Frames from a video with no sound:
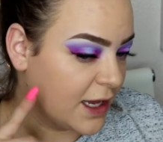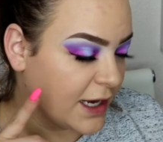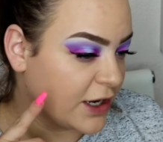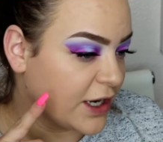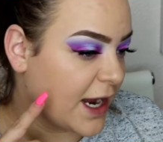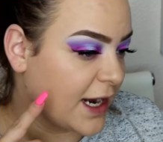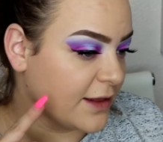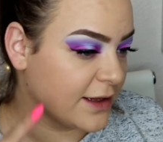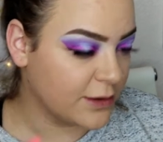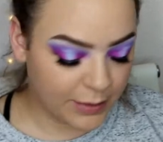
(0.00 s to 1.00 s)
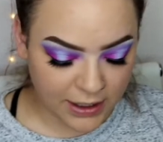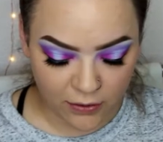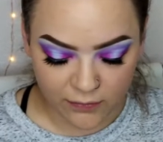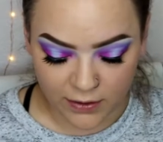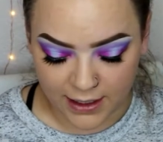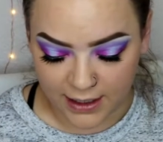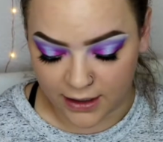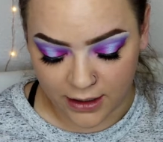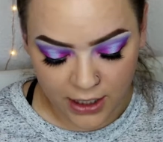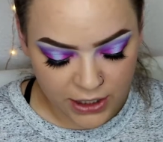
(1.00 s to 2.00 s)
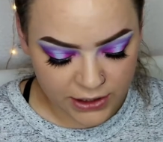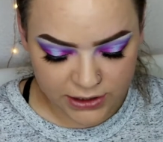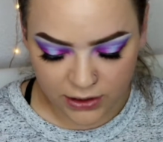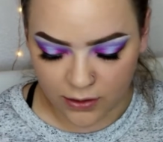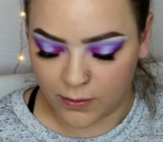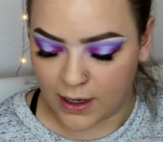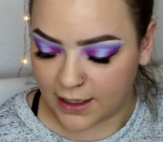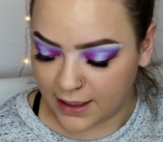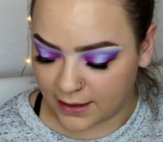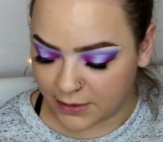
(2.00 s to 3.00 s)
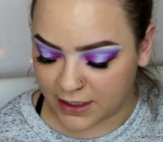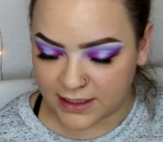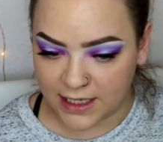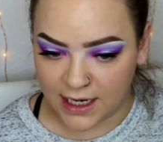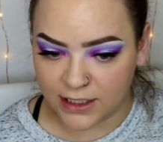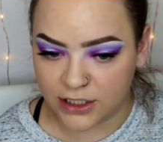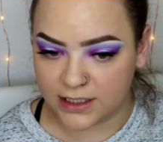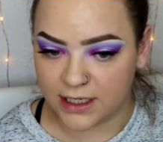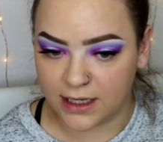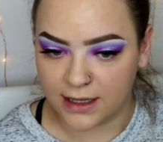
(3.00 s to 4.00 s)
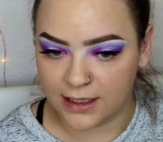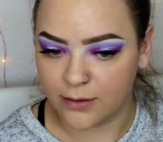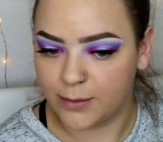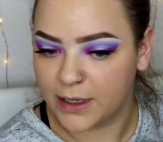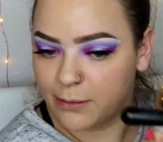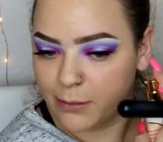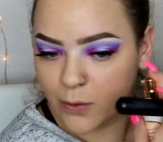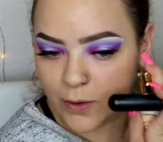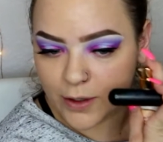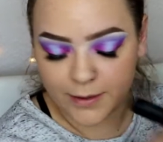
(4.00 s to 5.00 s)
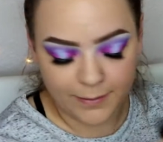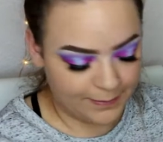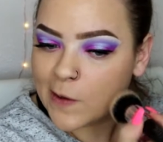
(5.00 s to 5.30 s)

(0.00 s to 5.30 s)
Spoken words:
I could add a little bit over here. So I am going to take just a little bit more